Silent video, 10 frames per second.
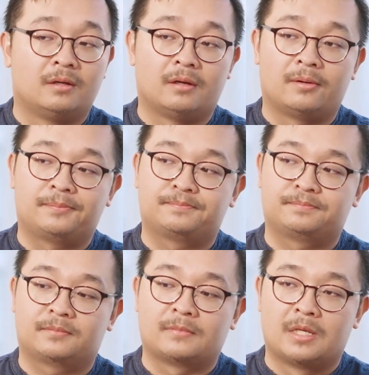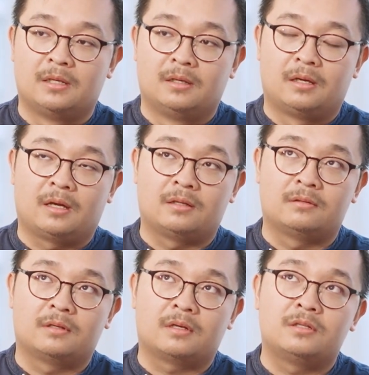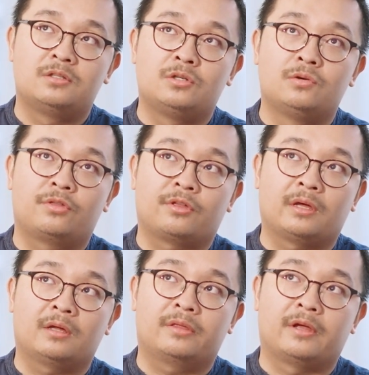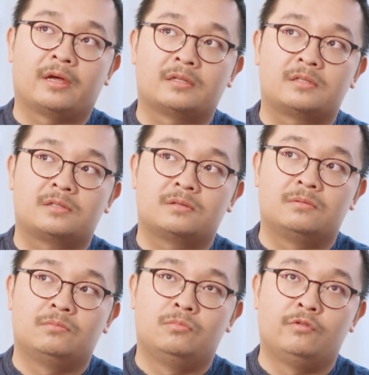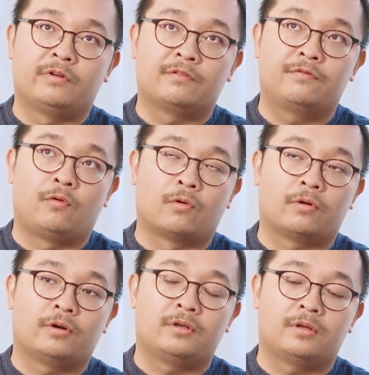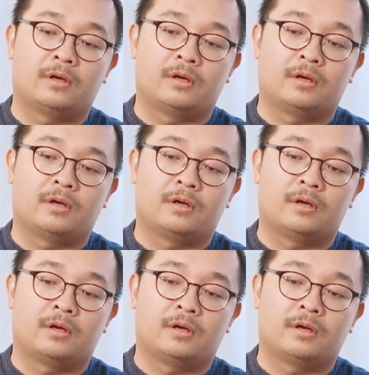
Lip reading: Yeah. And do you think that moving forward,